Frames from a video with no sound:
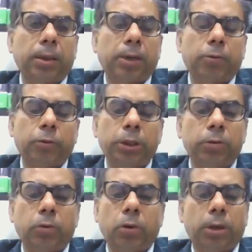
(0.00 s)

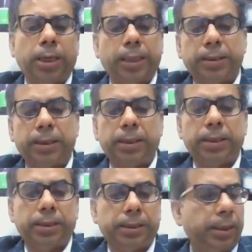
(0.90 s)
accruing or arising
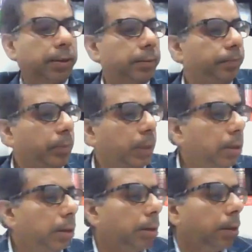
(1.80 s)
in India.
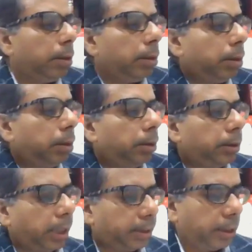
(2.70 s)

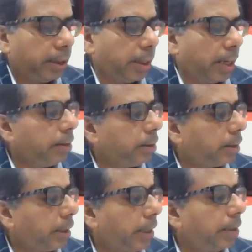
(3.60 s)
Section 9
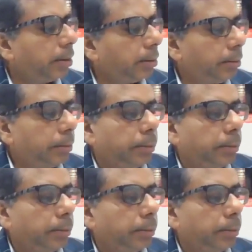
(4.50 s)
says